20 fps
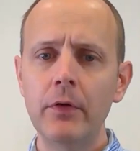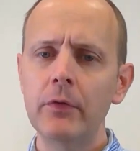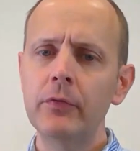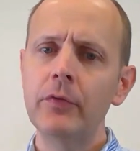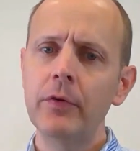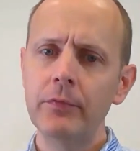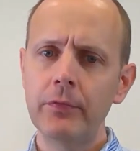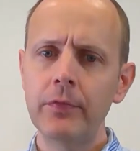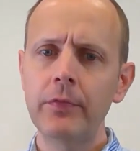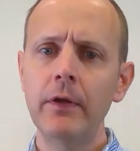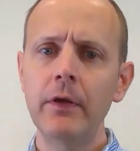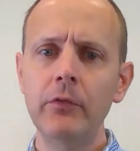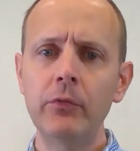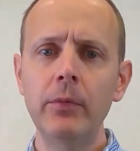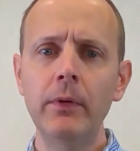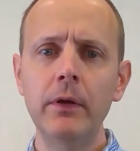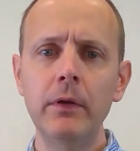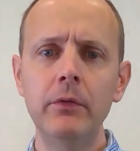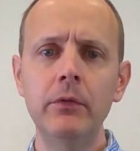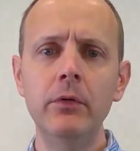There are several
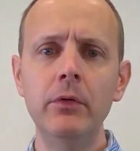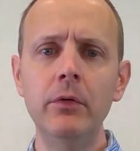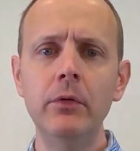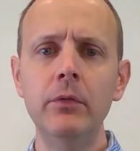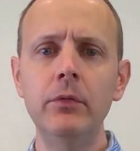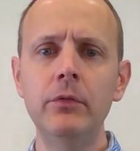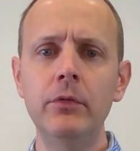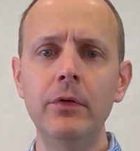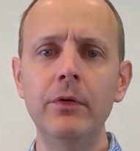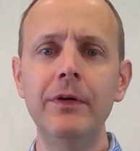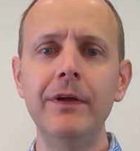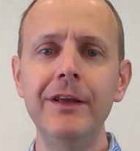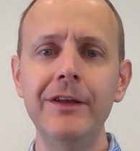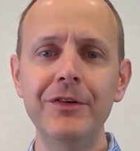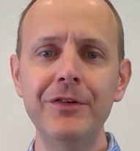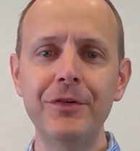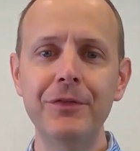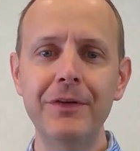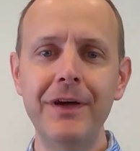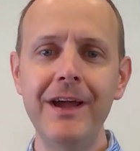things we can do to
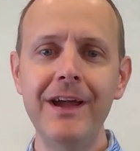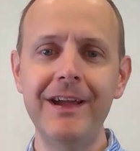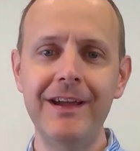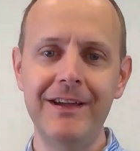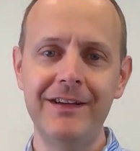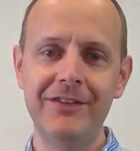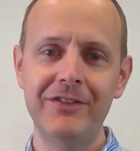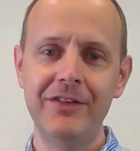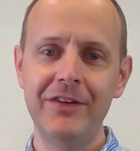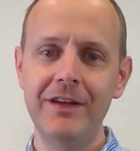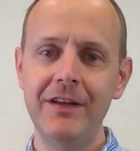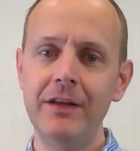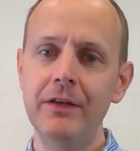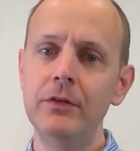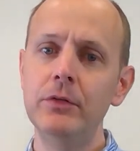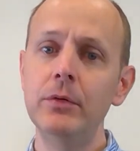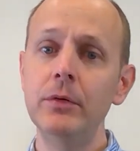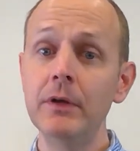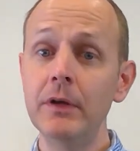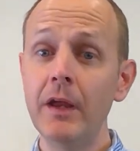interact
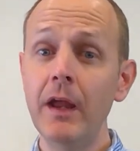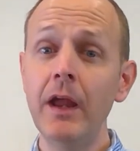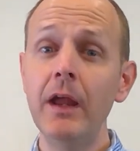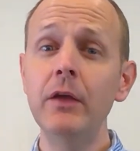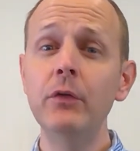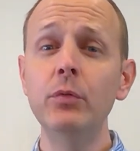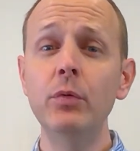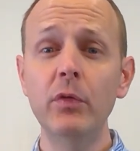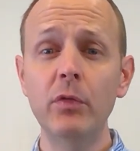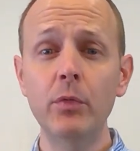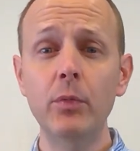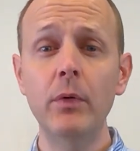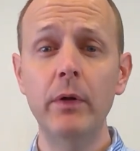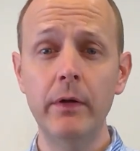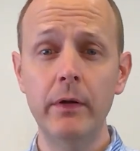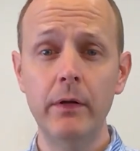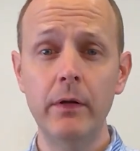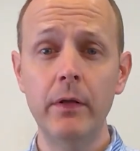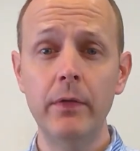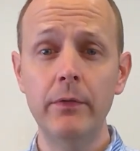and to engage with
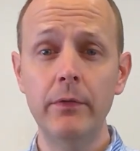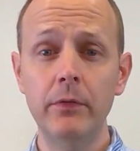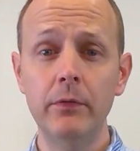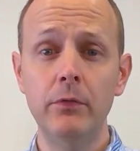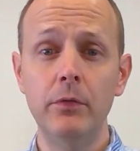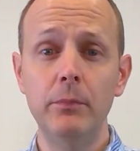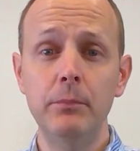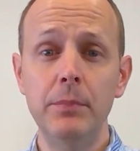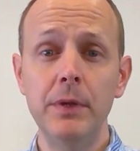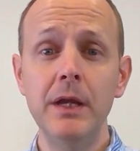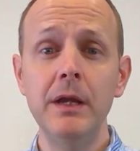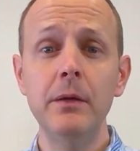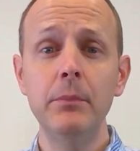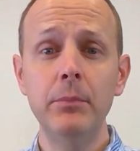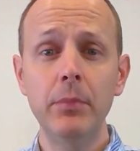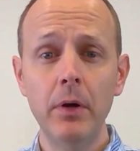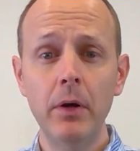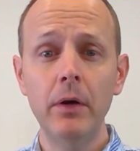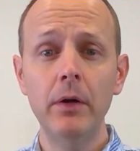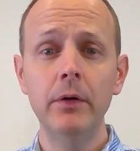one another, to be a
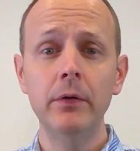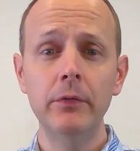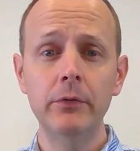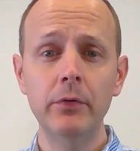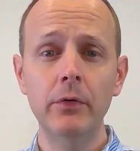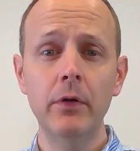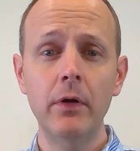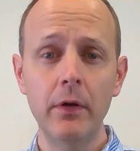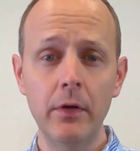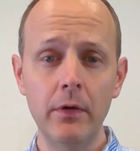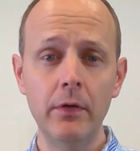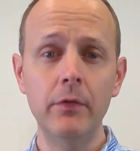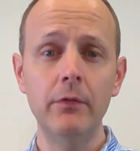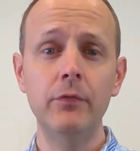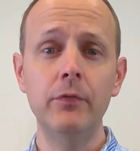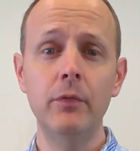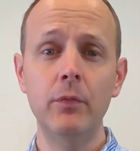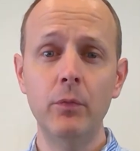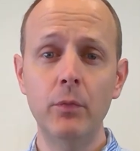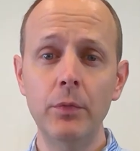part
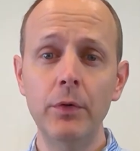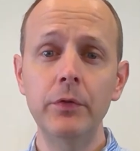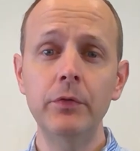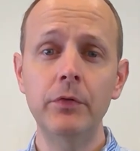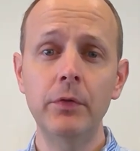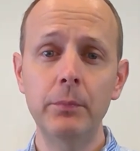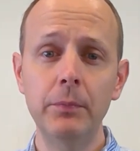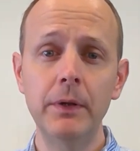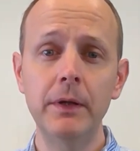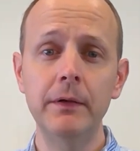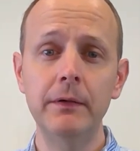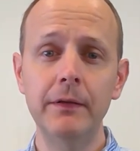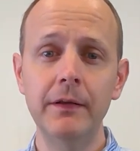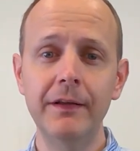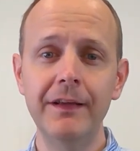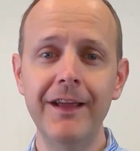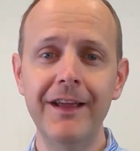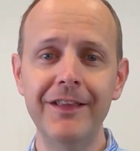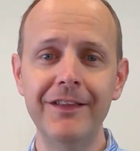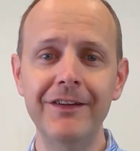of worshiping
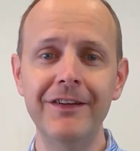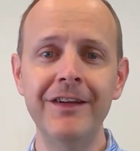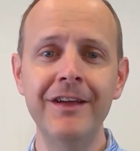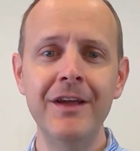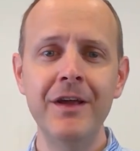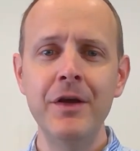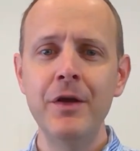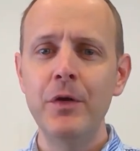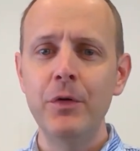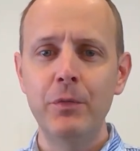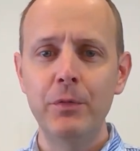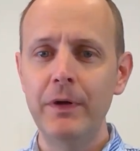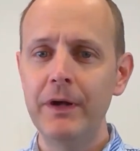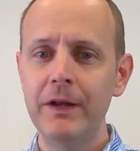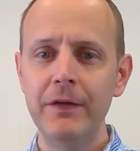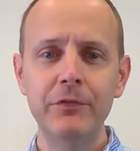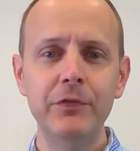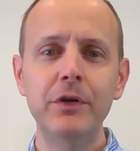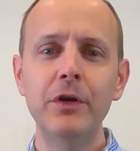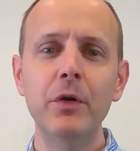together.
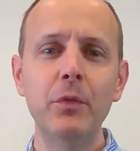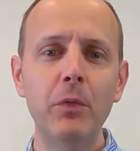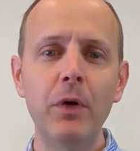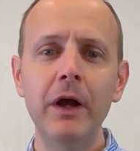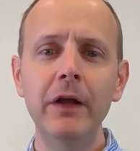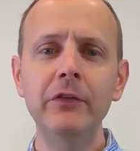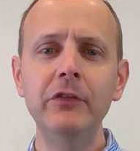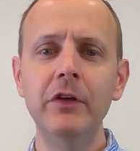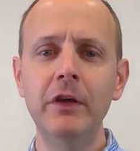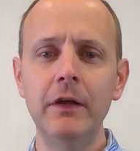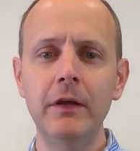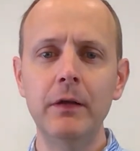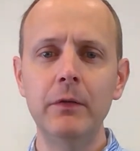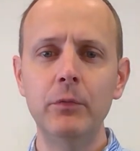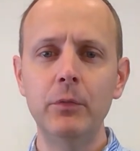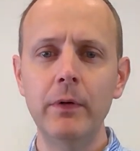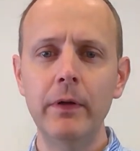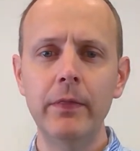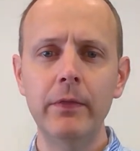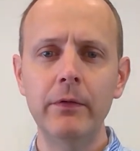Whenever you're watching
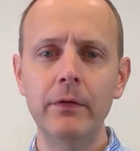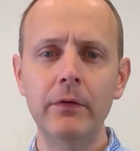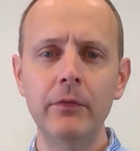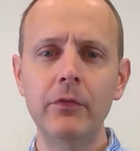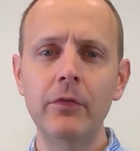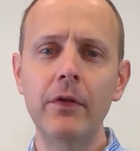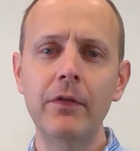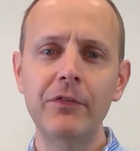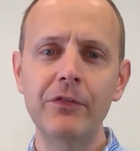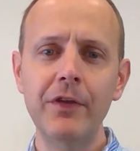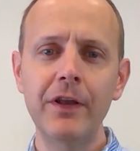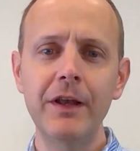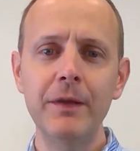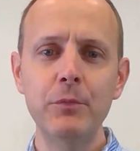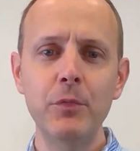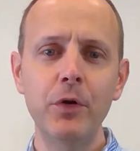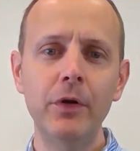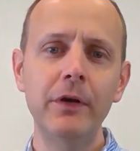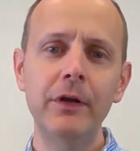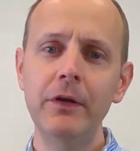it, whether it's on
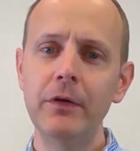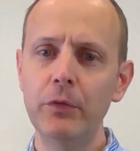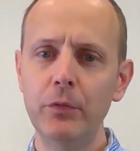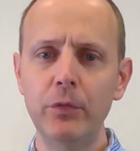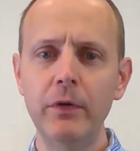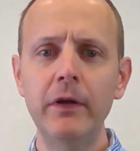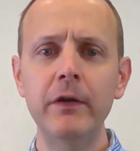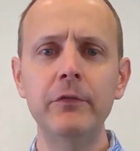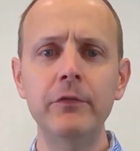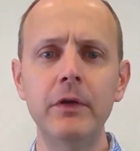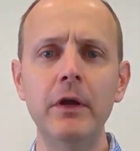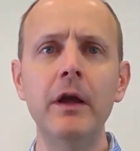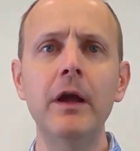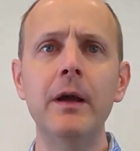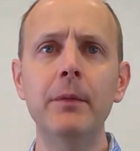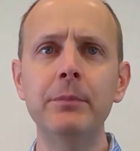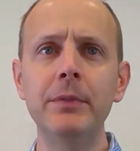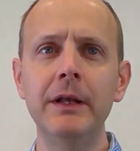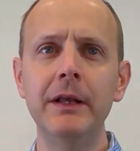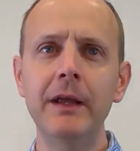Sunday morning or whenever you
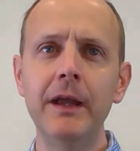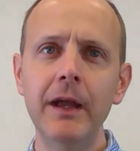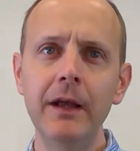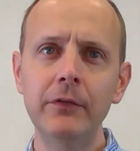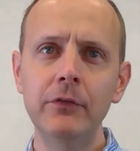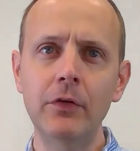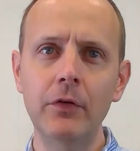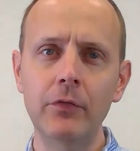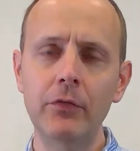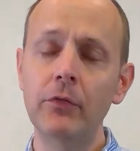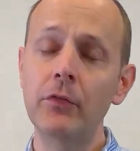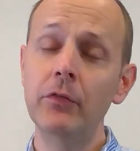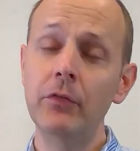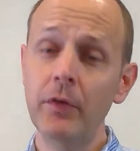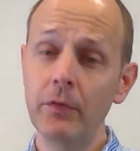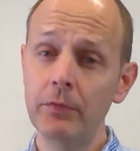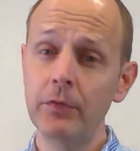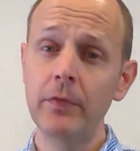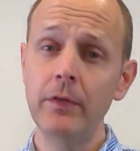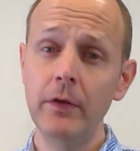happen to catch us, there's
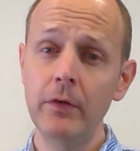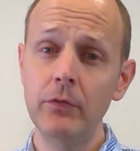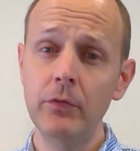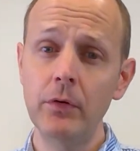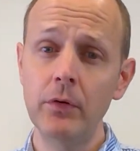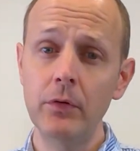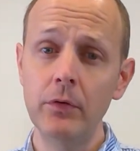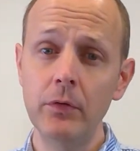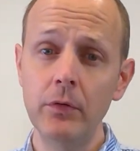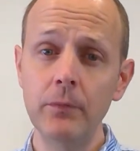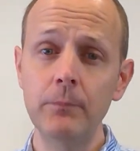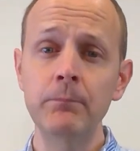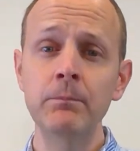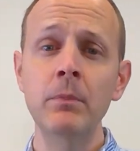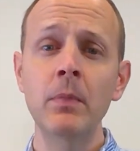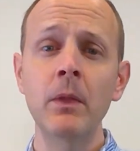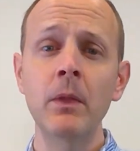several things you can do.